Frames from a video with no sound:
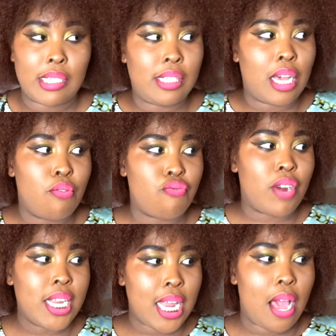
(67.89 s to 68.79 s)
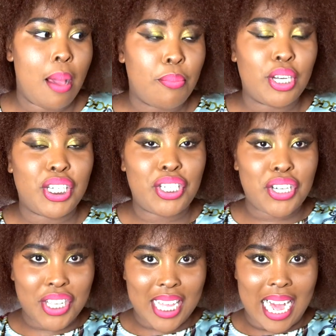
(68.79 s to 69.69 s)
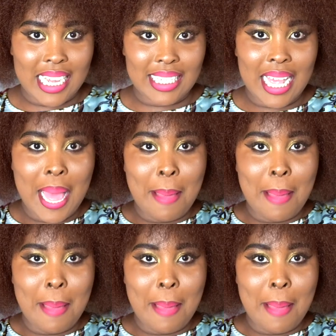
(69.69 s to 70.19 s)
So right now I'm gonna show you guys